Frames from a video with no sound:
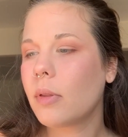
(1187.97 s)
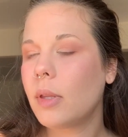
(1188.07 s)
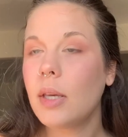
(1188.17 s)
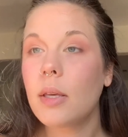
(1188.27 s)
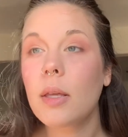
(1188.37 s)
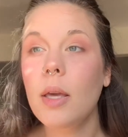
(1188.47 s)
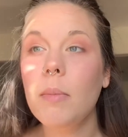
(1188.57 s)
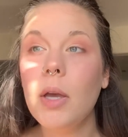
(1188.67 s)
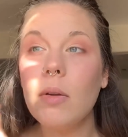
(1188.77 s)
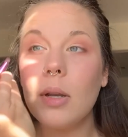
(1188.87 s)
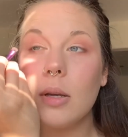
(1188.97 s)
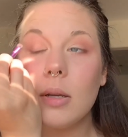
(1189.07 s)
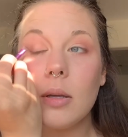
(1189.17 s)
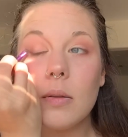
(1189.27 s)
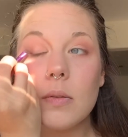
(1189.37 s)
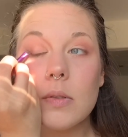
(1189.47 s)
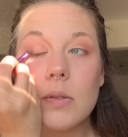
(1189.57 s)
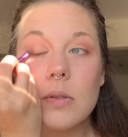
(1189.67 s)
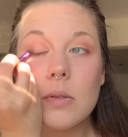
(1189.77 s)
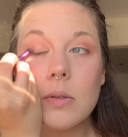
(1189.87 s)
I think it came out
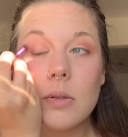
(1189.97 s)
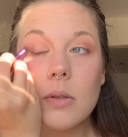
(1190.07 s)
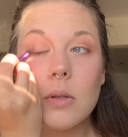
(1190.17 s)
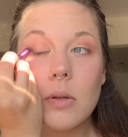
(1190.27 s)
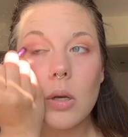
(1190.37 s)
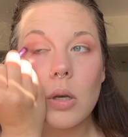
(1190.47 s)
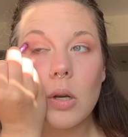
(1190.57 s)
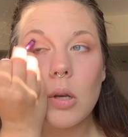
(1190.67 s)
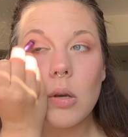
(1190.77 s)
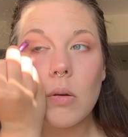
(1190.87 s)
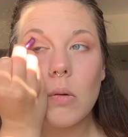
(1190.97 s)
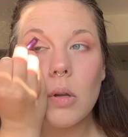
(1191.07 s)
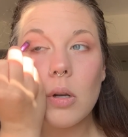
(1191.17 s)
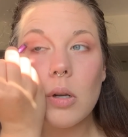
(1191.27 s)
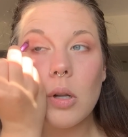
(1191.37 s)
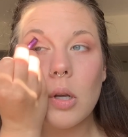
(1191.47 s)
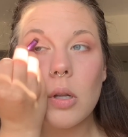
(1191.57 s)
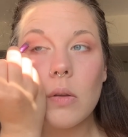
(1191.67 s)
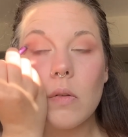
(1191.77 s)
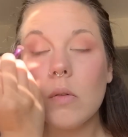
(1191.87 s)
nice. Go ahead and
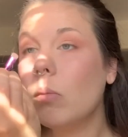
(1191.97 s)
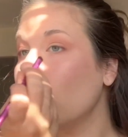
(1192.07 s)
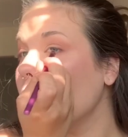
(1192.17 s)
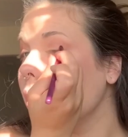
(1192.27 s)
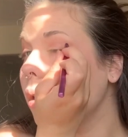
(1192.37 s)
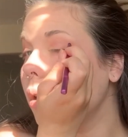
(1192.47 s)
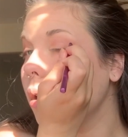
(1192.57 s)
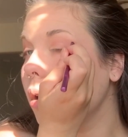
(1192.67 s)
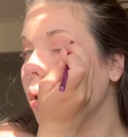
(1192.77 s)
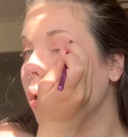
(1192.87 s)
add some more here.